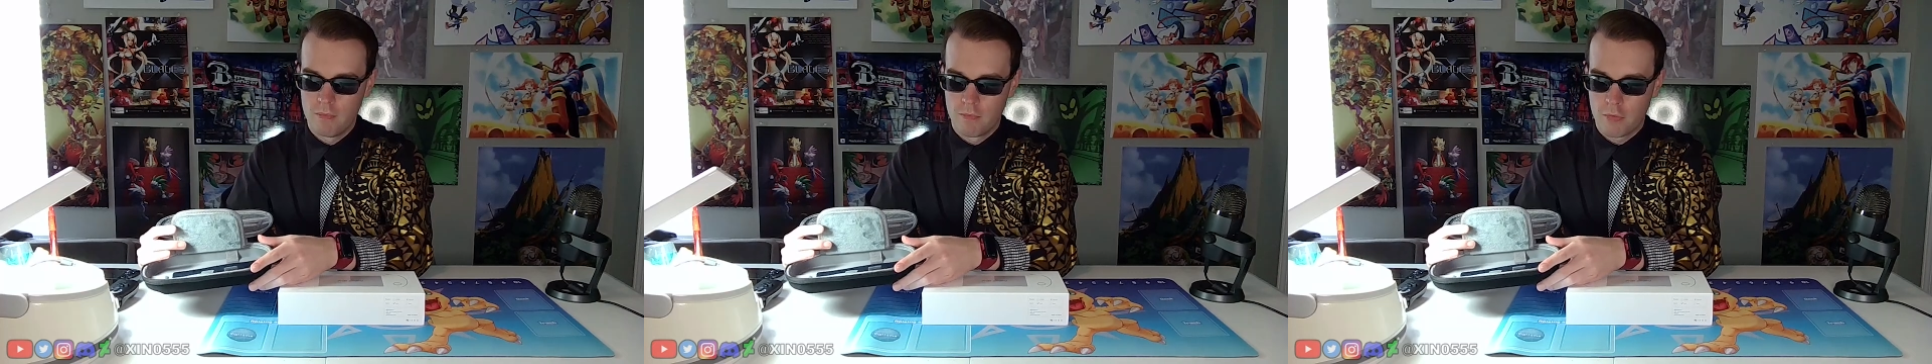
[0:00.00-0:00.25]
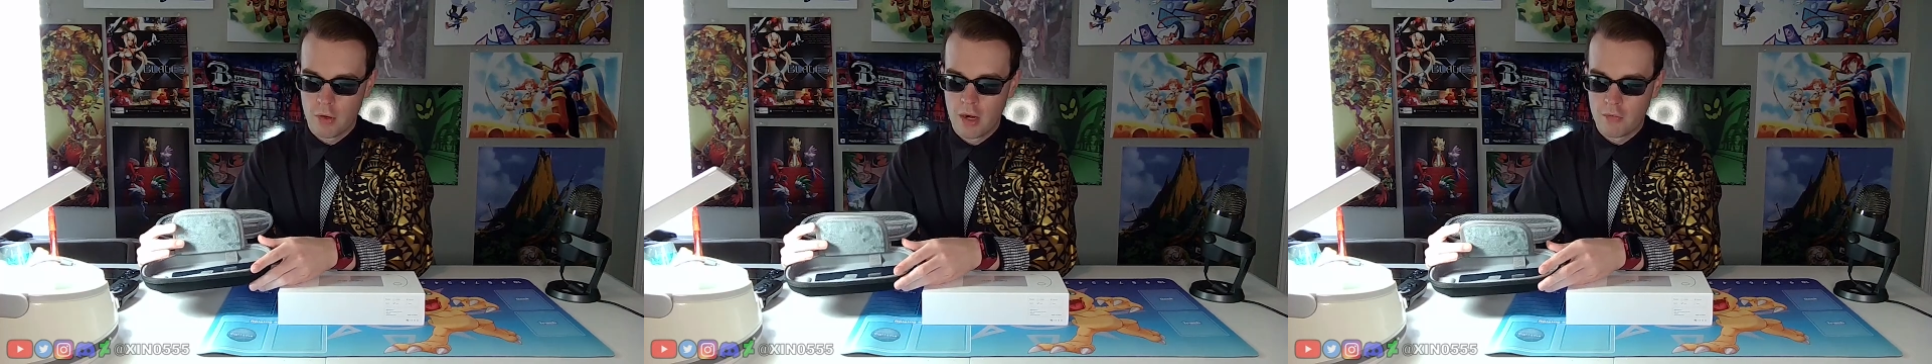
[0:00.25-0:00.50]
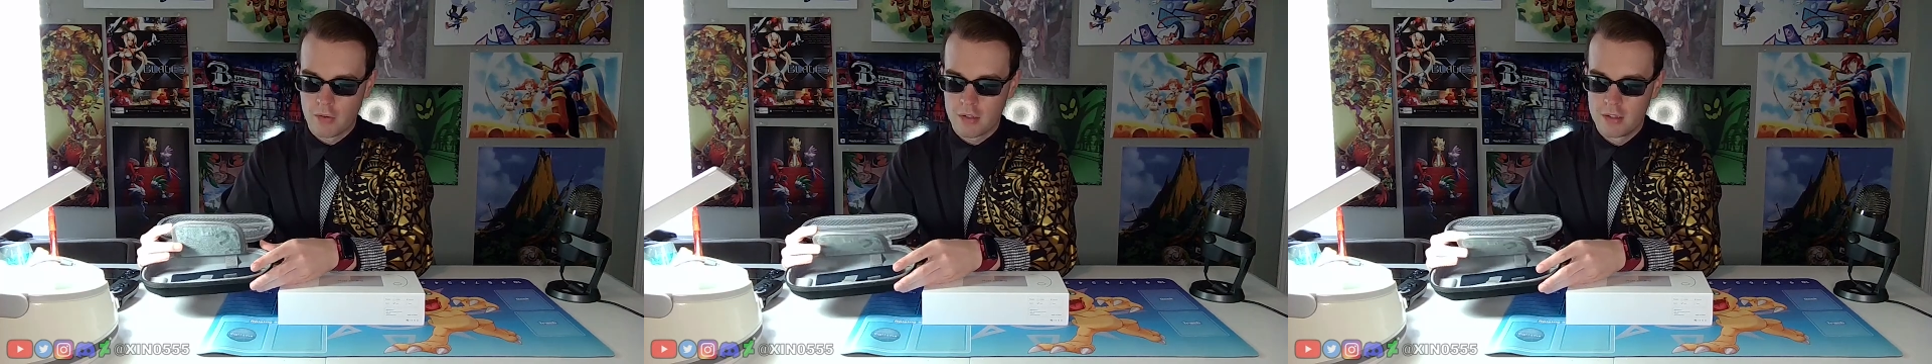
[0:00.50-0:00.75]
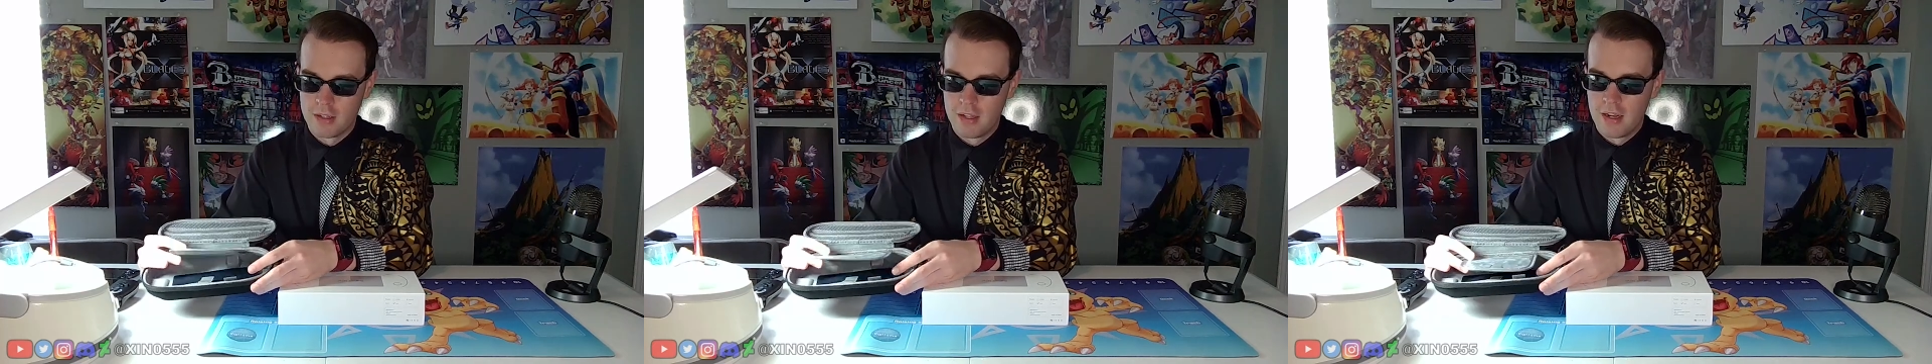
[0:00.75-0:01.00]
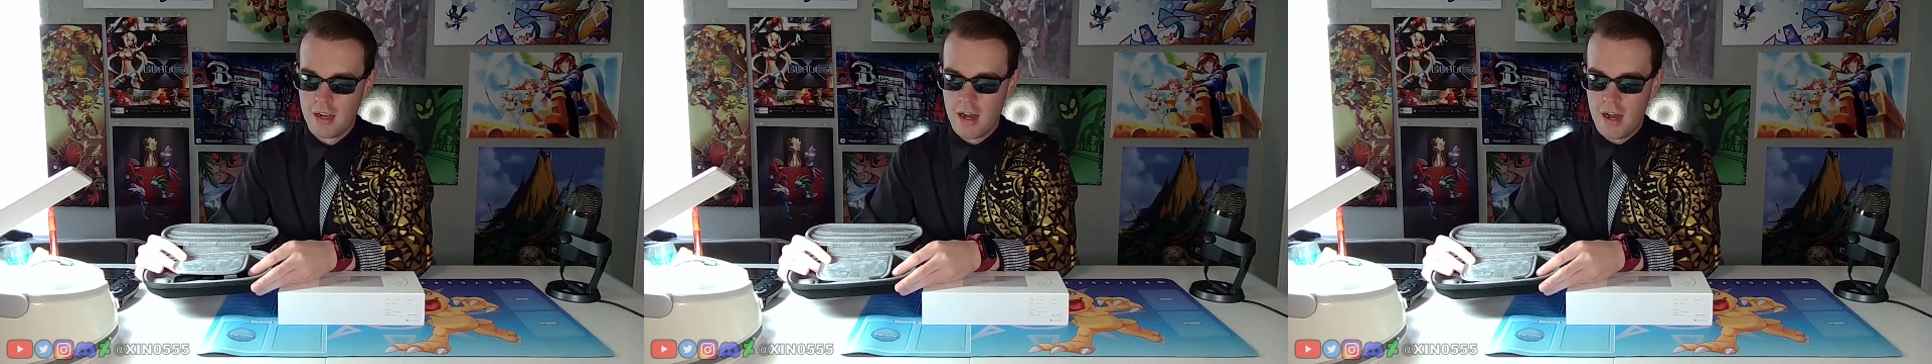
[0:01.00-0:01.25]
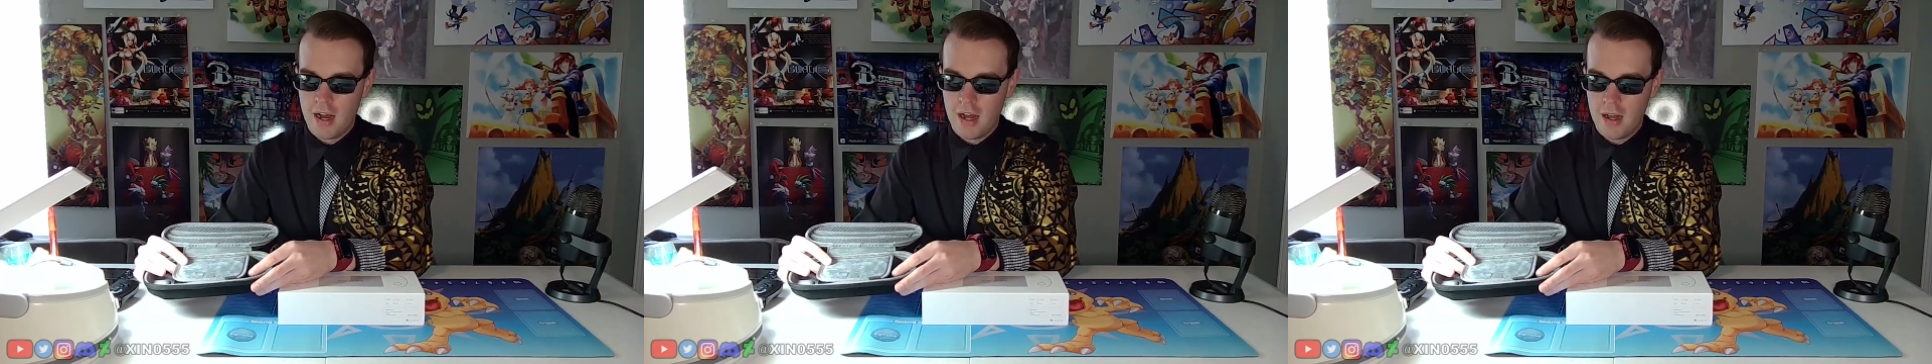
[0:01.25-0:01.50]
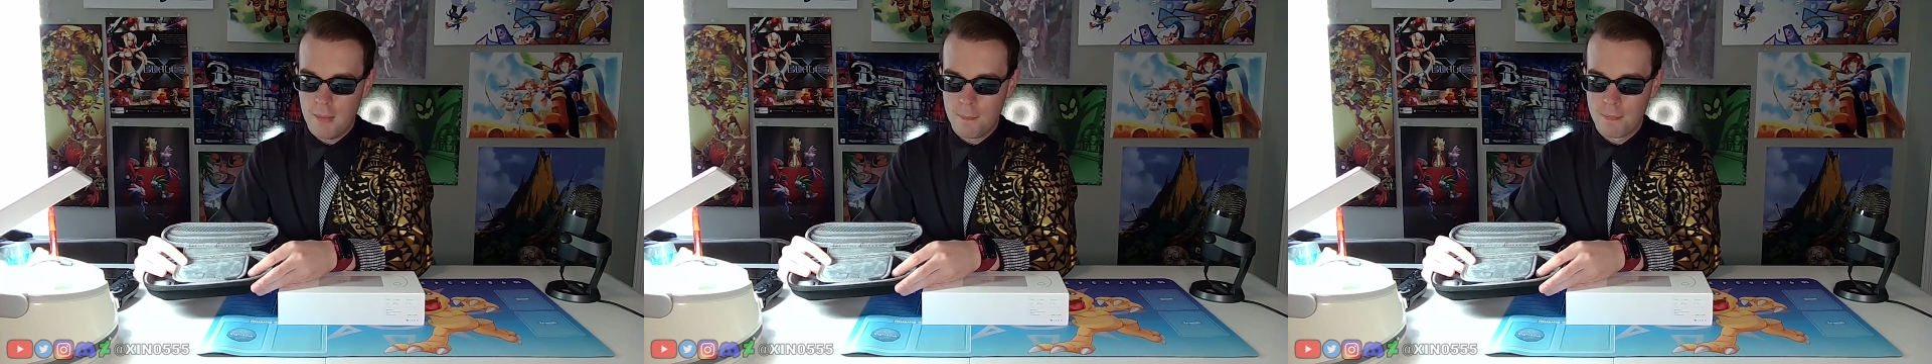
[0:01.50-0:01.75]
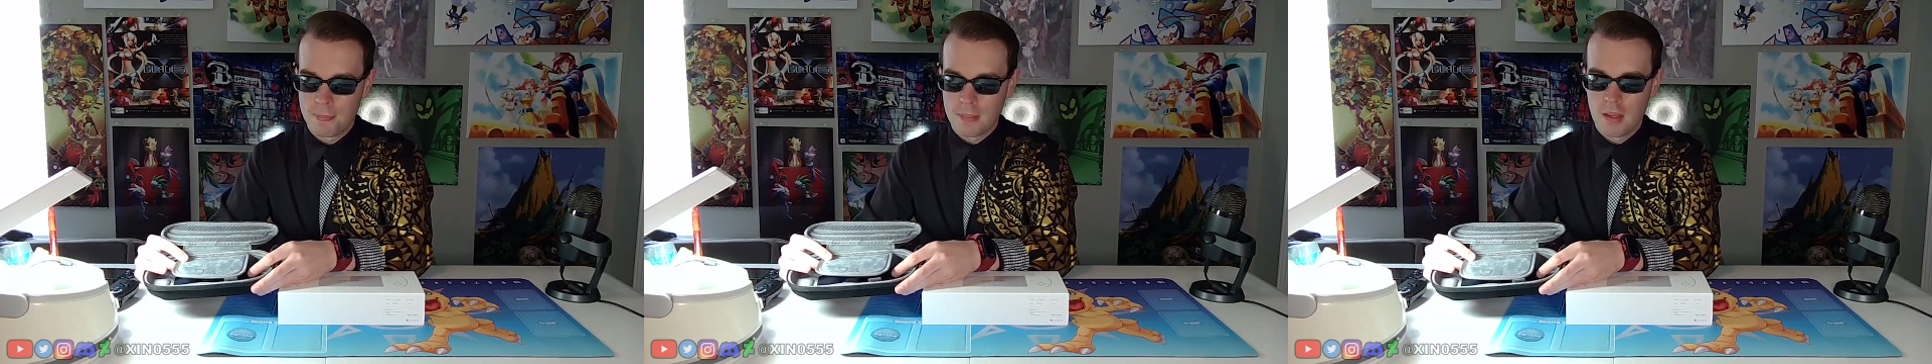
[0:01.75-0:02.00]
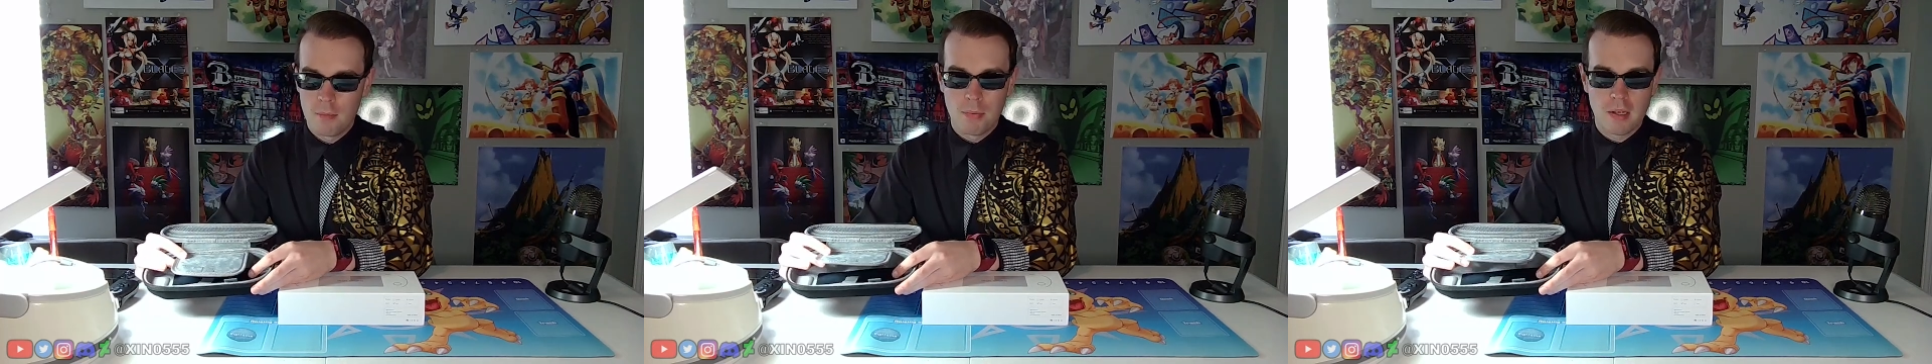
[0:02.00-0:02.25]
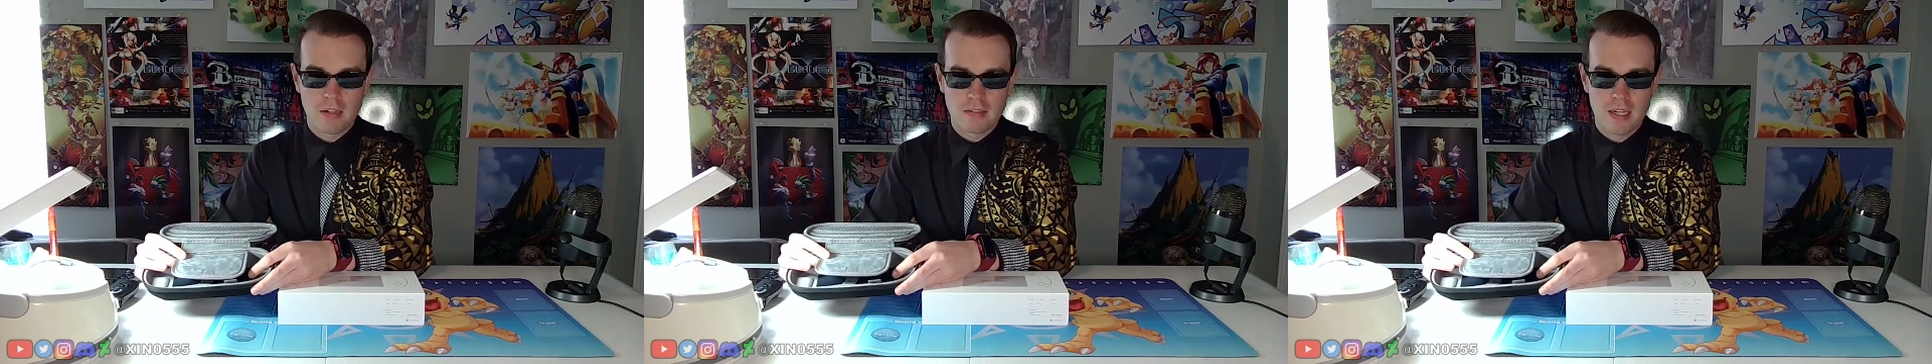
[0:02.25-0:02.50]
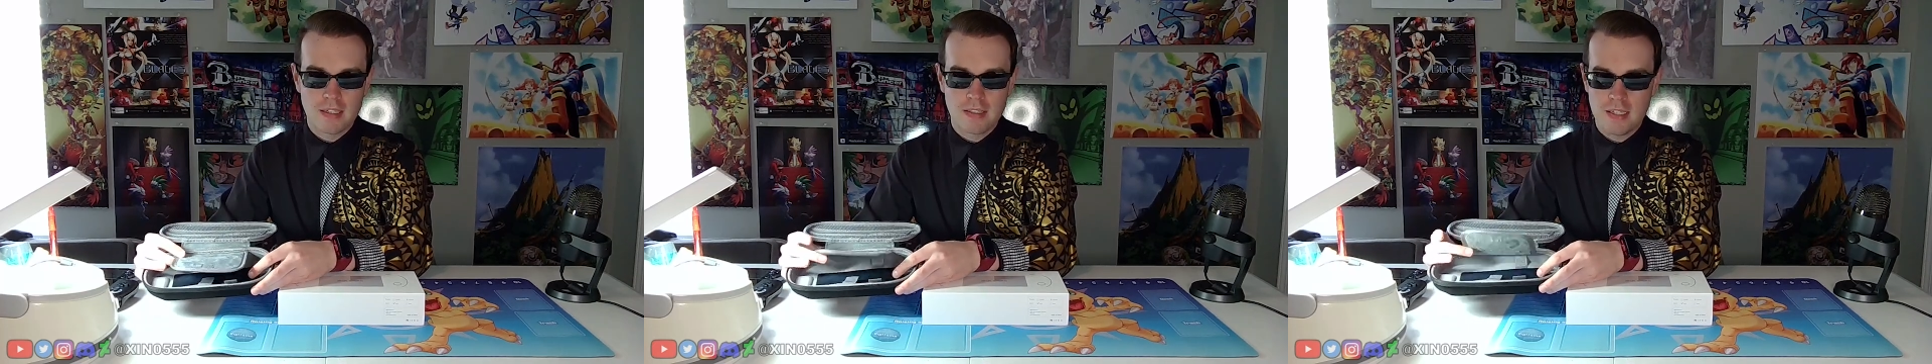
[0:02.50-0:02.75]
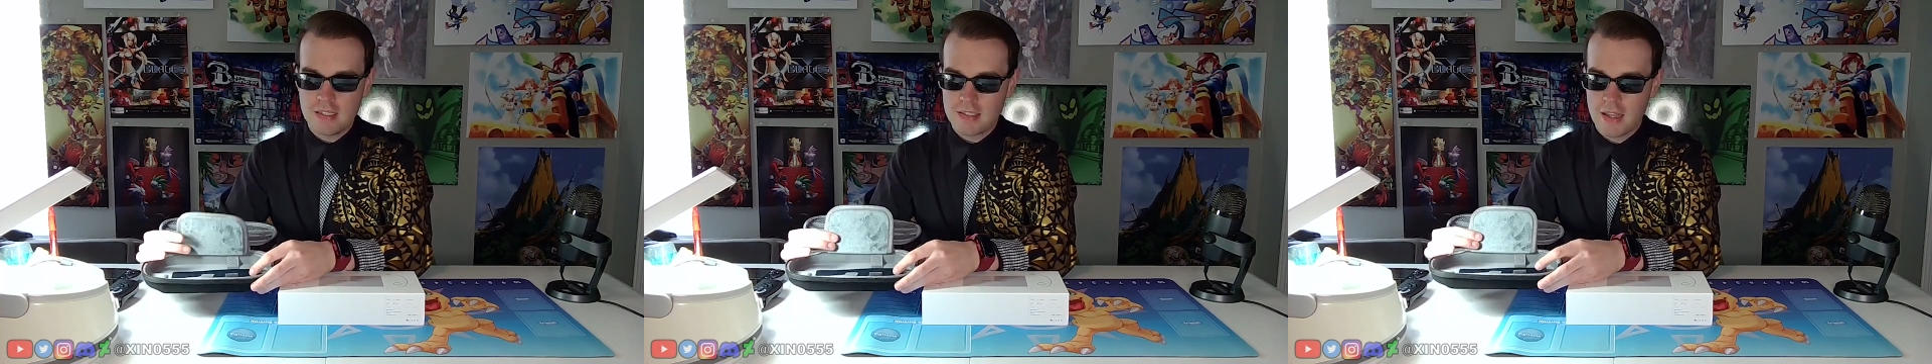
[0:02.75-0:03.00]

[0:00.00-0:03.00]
forever. Because it has this,